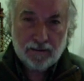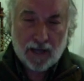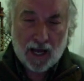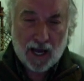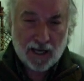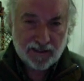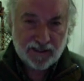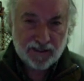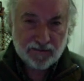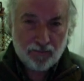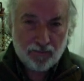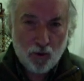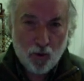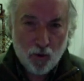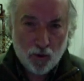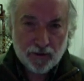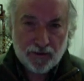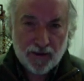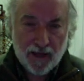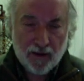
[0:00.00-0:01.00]
I
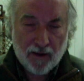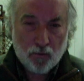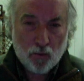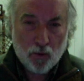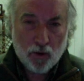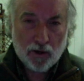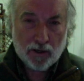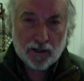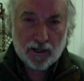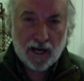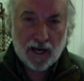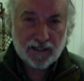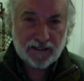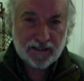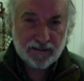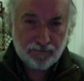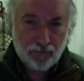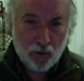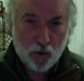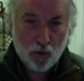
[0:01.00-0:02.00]
support that work. I
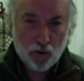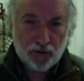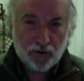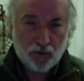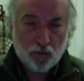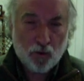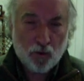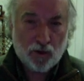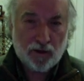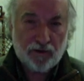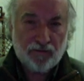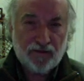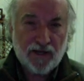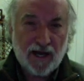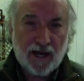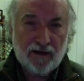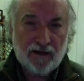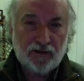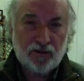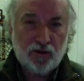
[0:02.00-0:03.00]
support the work of
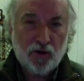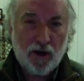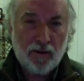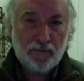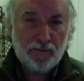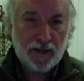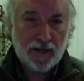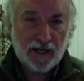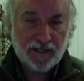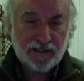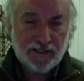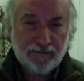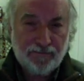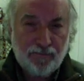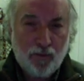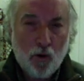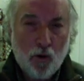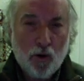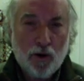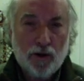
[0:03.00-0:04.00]
Donald Trump and I
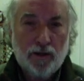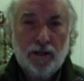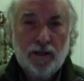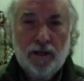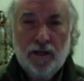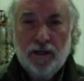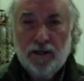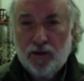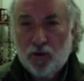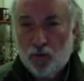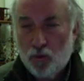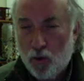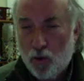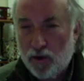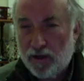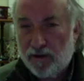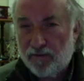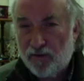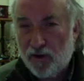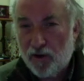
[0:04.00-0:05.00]
support the
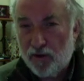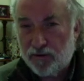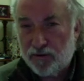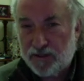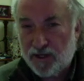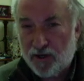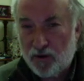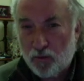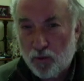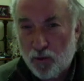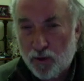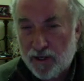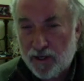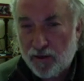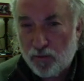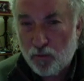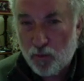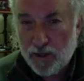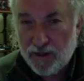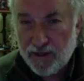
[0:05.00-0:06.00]
work of those that are
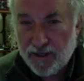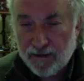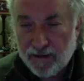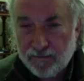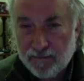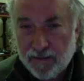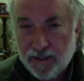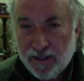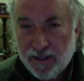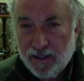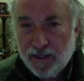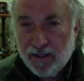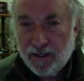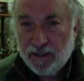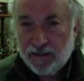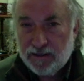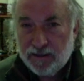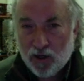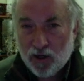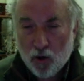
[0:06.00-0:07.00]
working with him
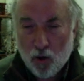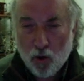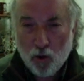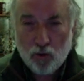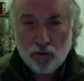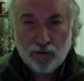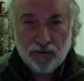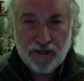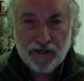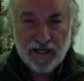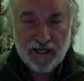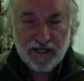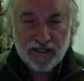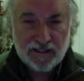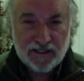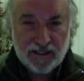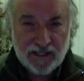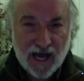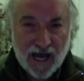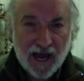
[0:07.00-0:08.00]
to hold
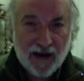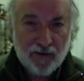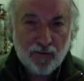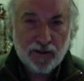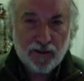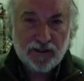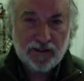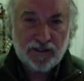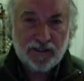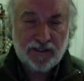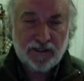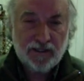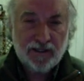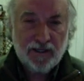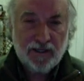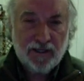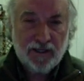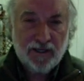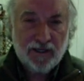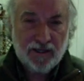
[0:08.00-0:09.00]
these tyrants,
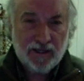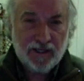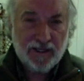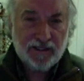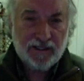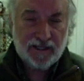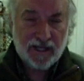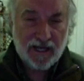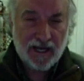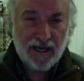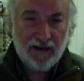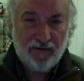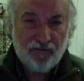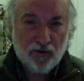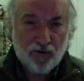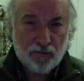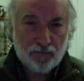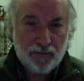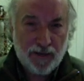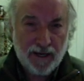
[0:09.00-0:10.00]
these
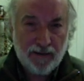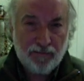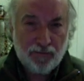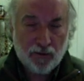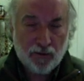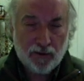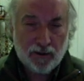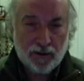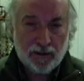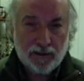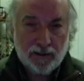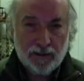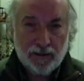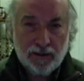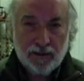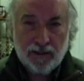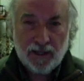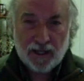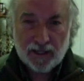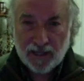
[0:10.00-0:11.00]
evil people,
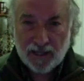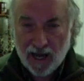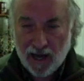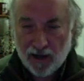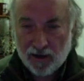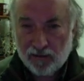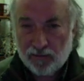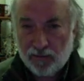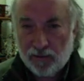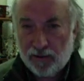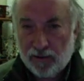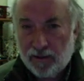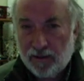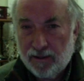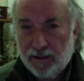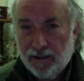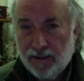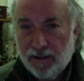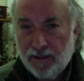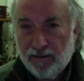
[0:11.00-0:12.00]
accountable
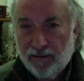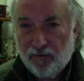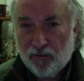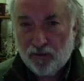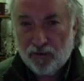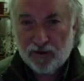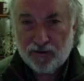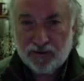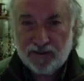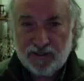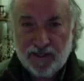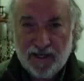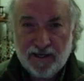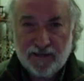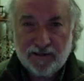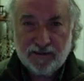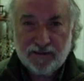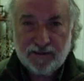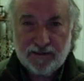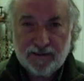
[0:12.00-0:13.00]
for their
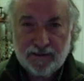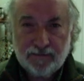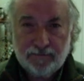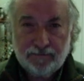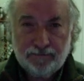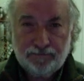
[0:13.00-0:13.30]
sins,